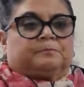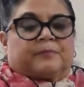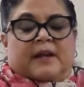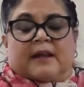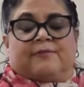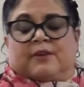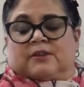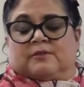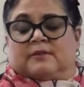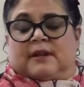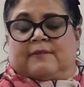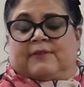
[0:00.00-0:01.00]
if
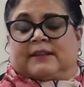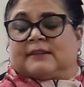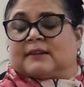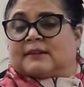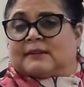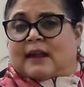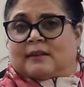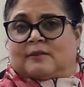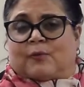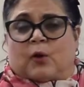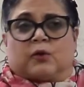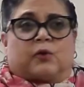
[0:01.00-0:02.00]
it's
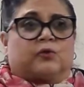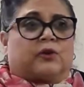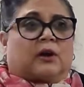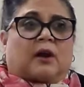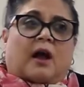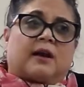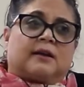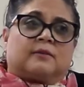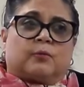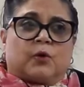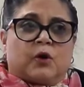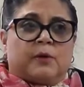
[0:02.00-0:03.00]
successful, those narcotics
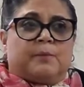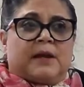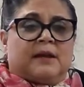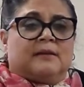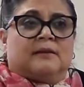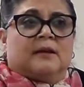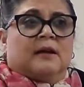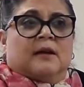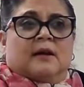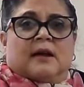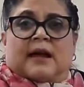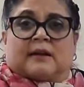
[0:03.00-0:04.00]
would be
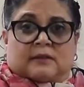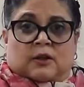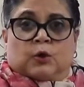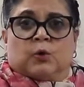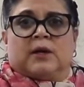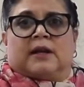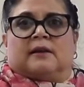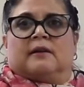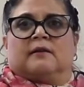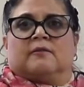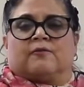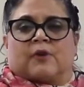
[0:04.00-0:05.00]
excluded
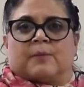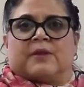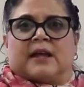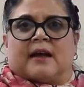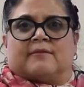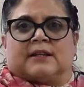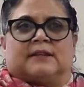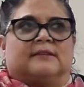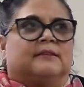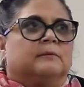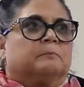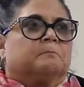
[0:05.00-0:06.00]
from the evidence.
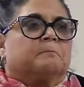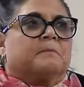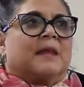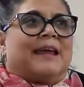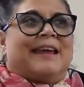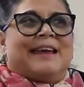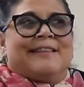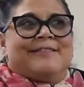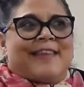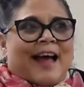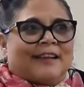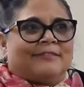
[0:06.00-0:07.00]
In
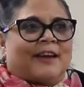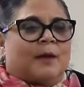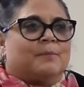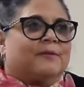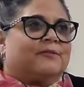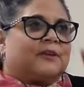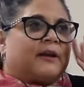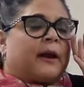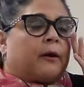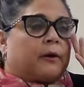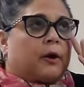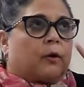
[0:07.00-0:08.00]
that type of
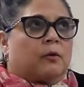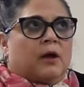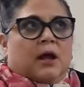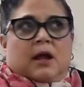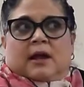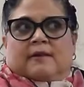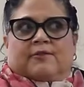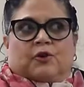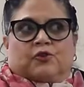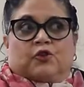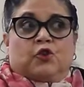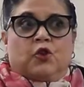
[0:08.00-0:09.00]
scenario, if
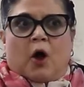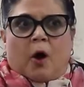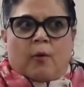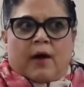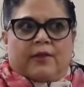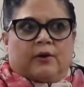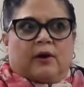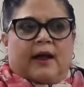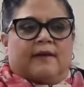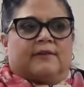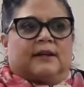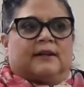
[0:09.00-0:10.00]
there's no other
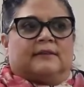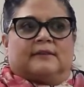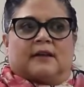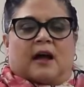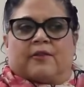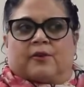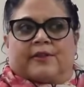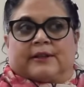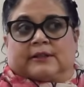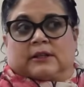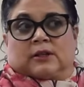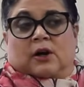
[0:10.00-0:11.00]
evidence other
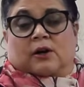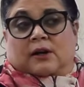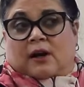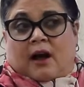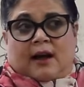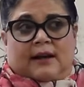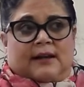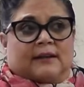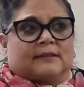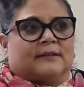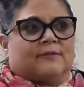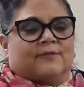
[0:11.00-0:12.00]
than the
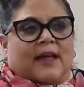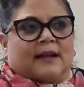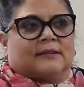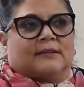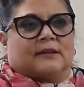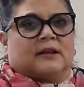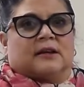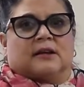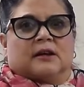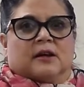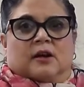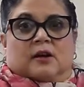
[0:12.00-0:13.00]
narcotics, if that's
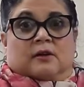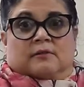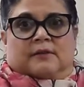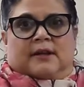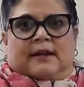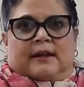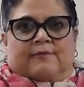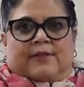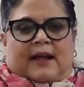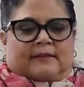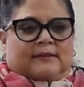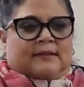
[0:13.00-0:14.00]

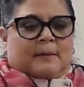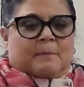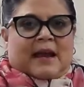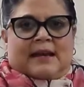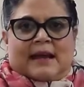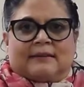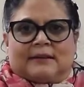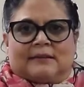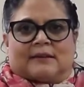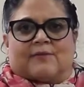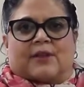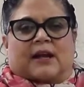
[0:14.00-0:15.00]
the main
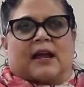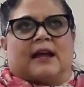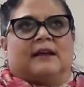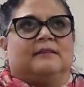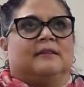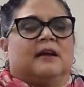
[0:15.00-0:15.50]
essence of the case,